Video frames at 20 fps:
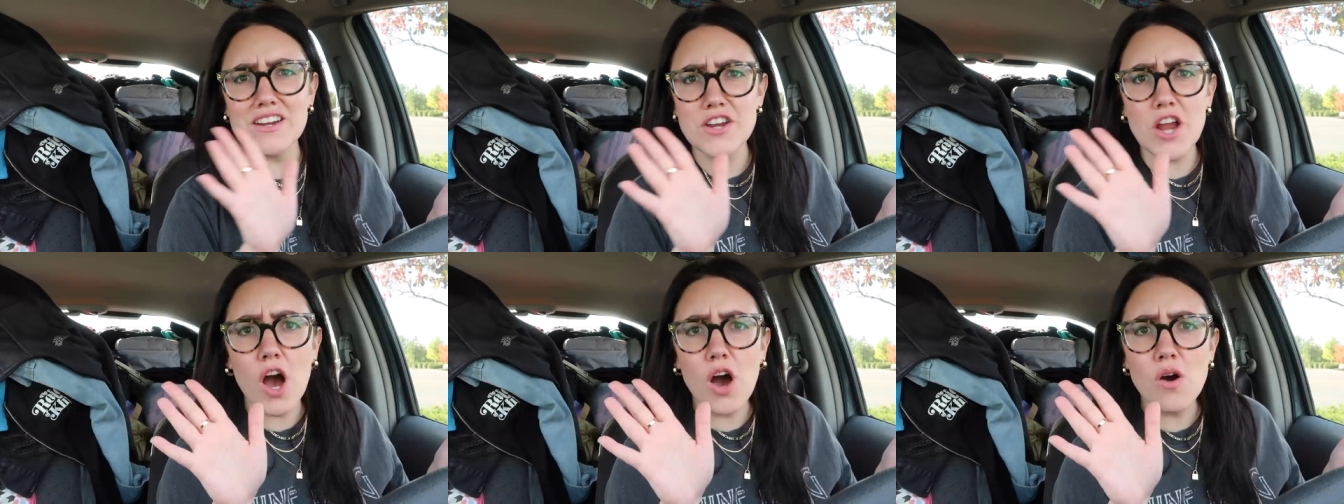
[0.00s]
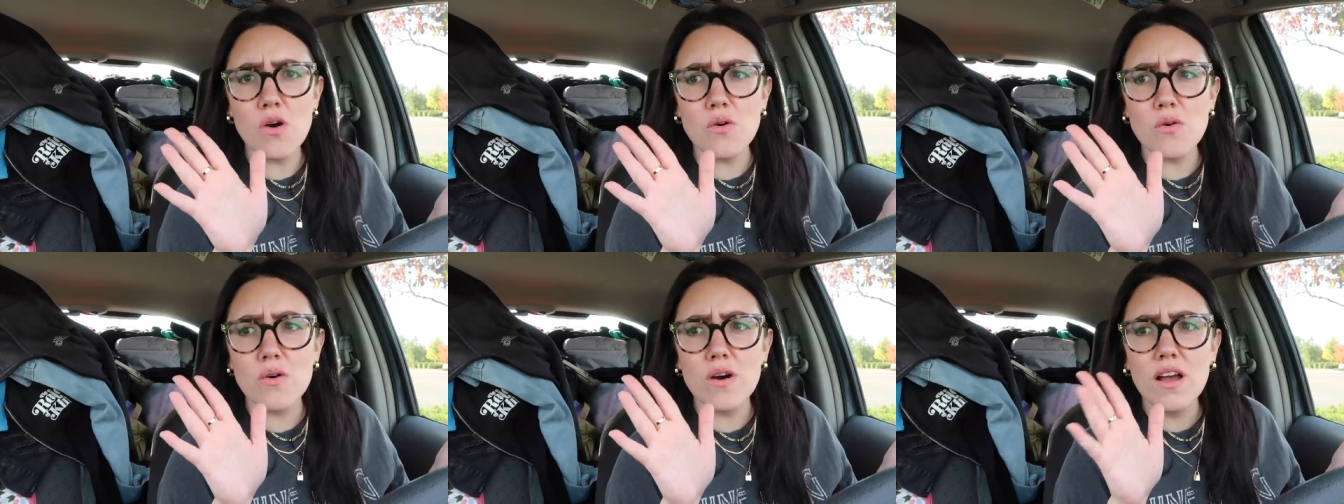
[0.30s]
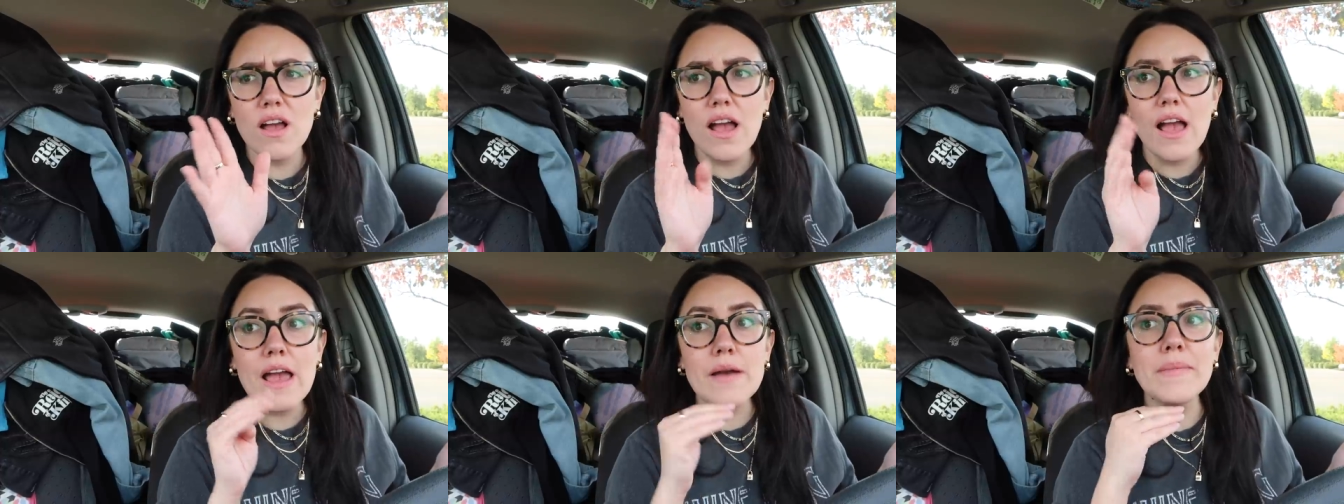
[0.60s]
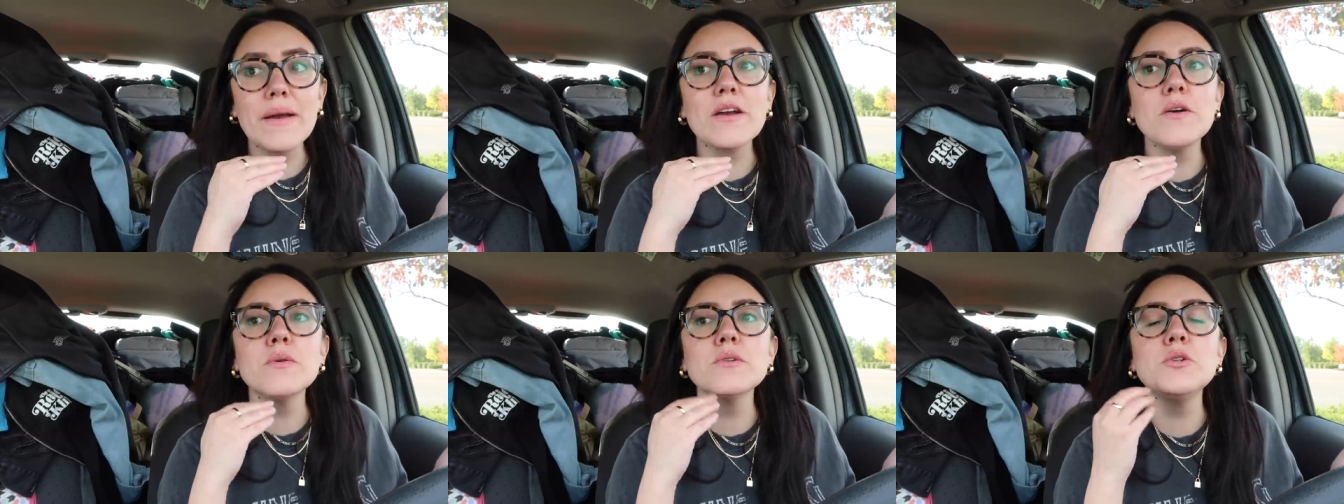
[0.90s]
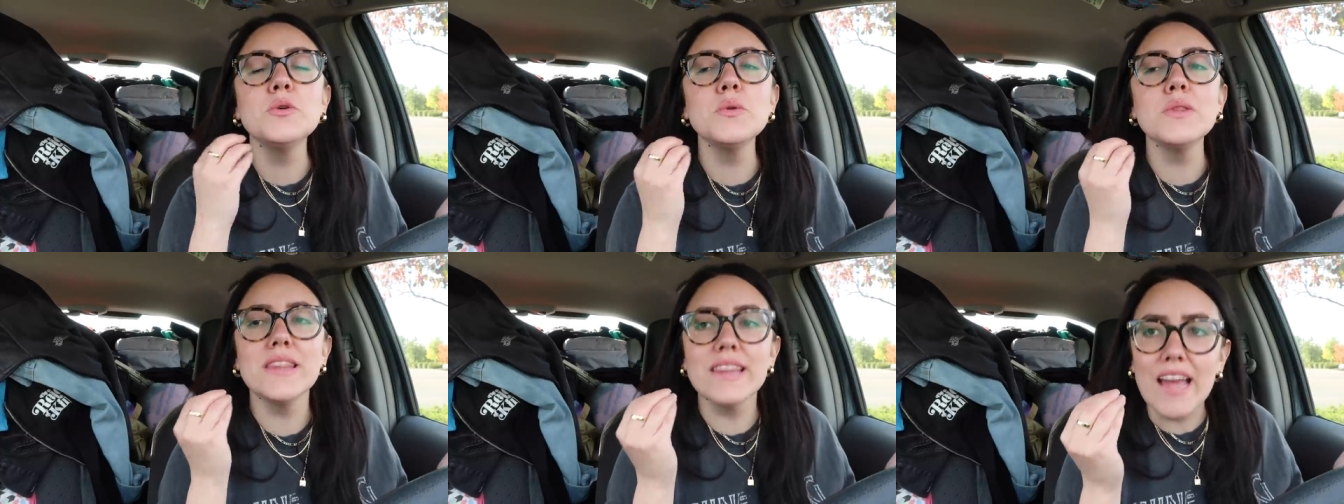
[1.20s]
No. Am I going
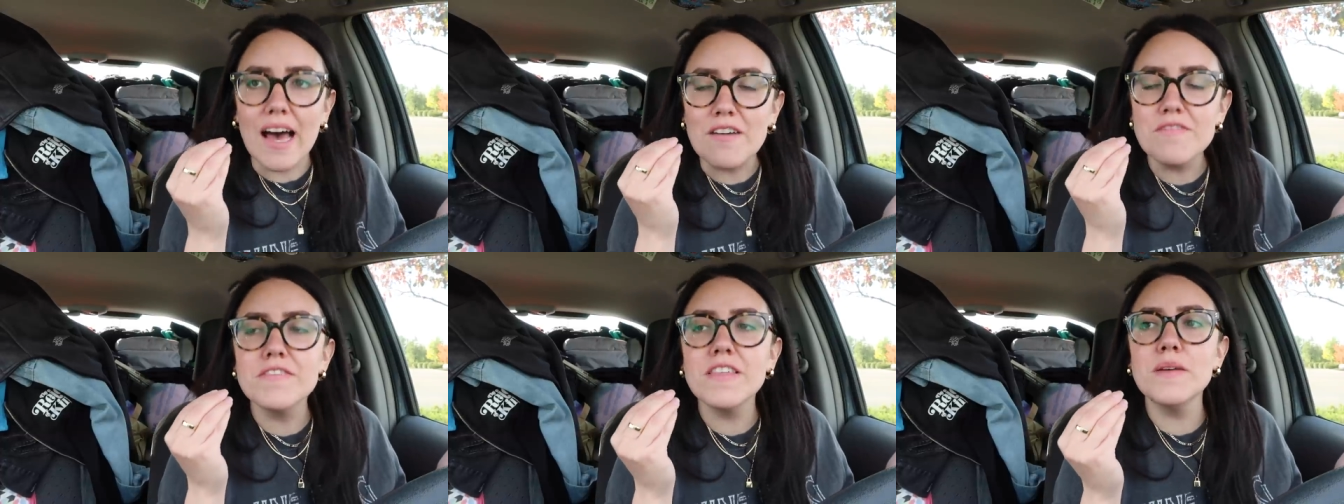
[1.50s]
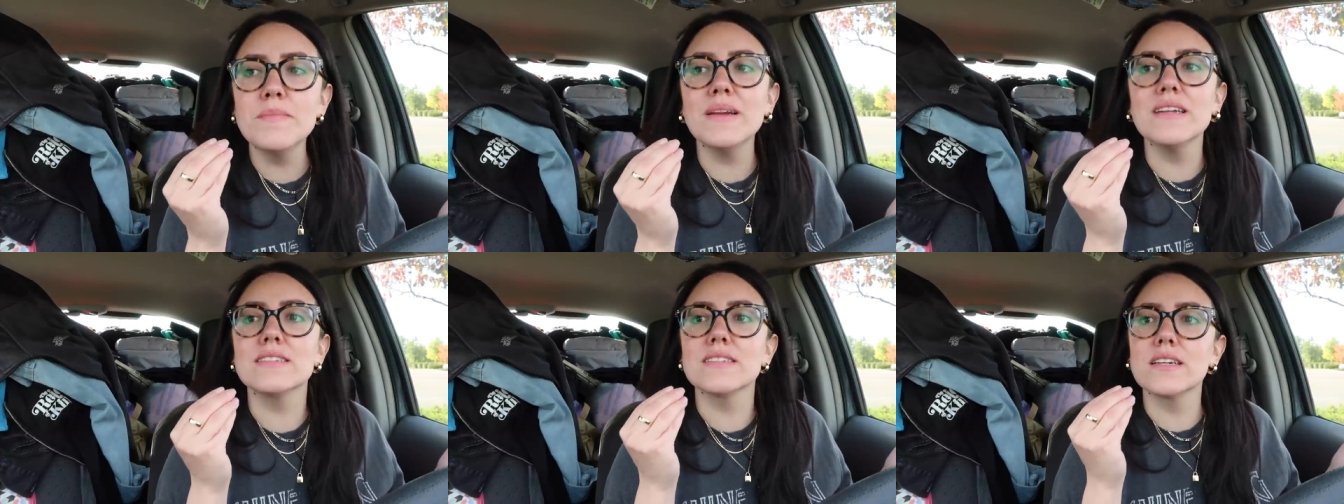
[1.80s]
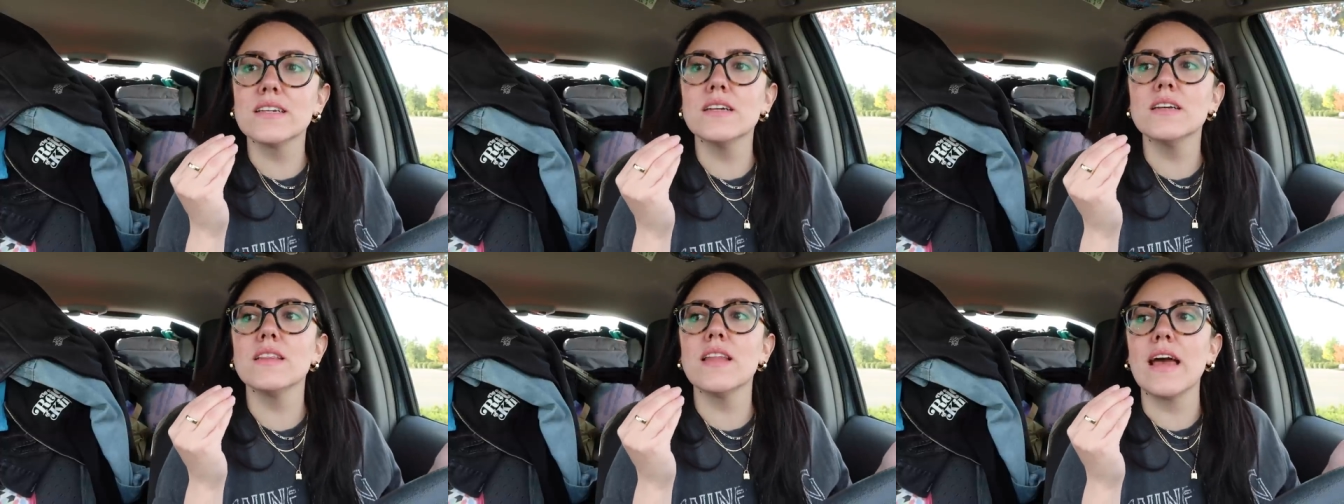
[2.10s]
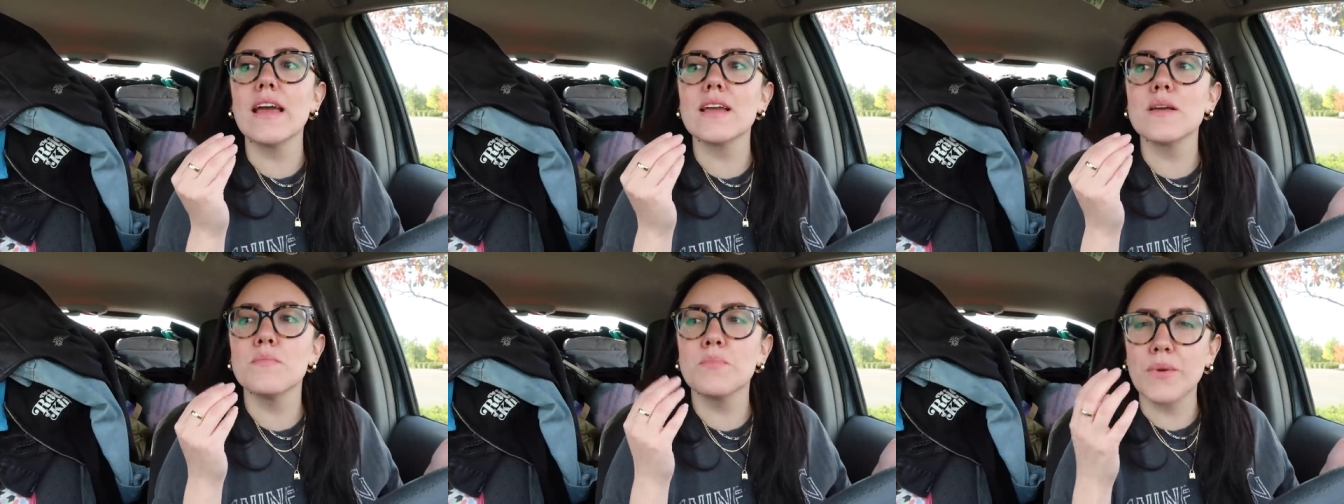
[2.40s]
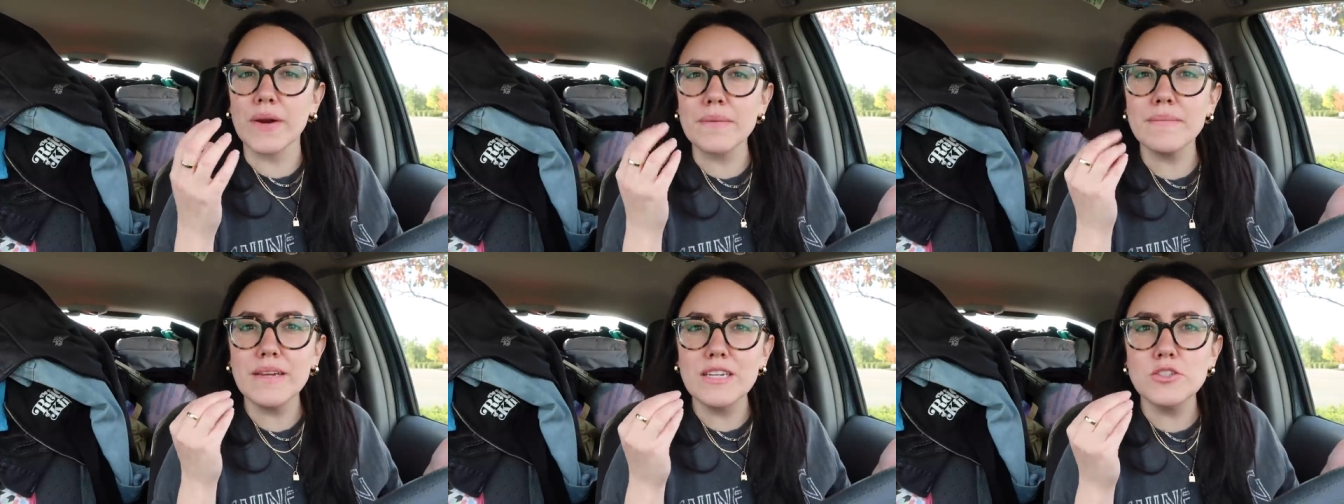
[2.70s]
to love them and it's gonna like
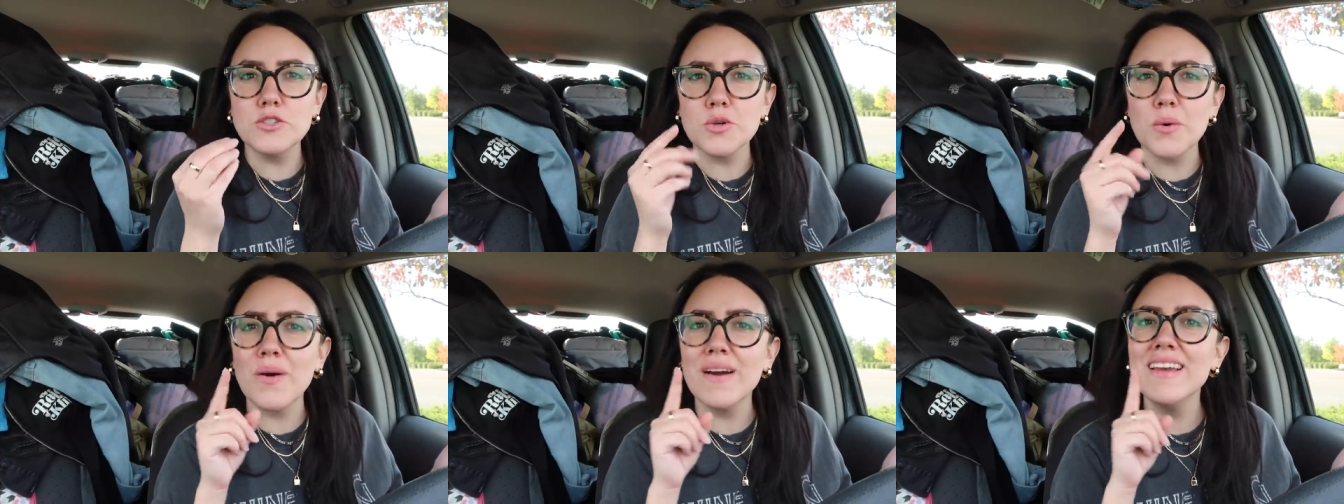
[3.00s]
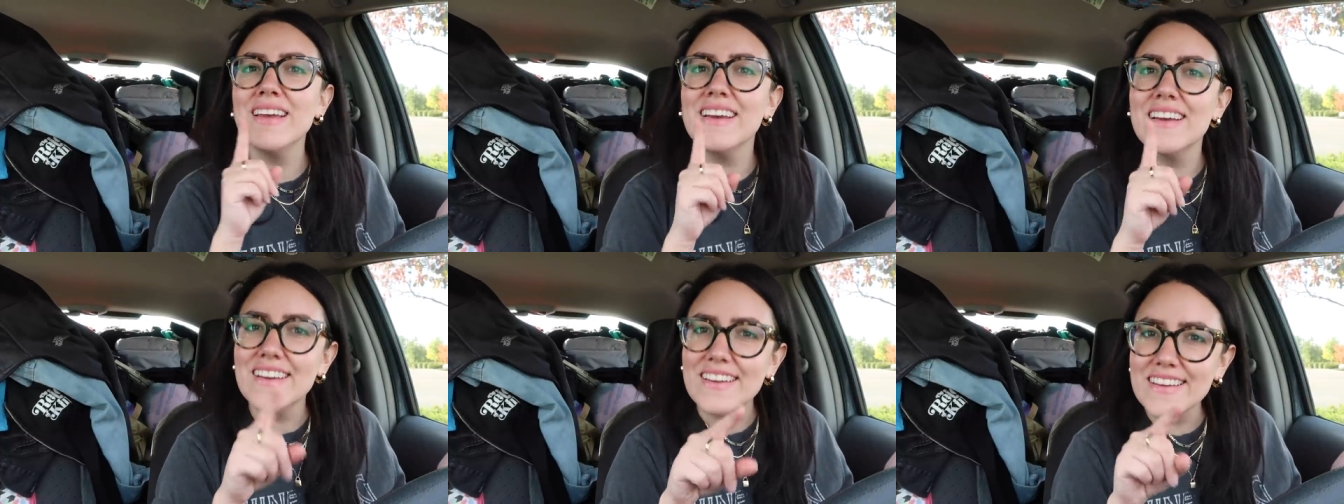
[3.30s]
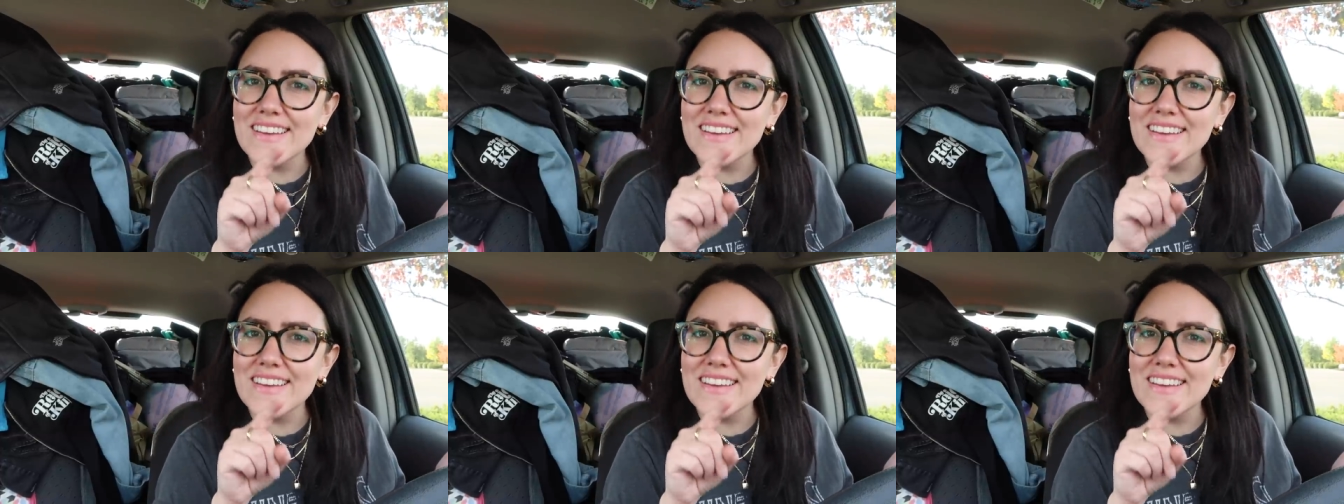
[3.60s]
bring me joy?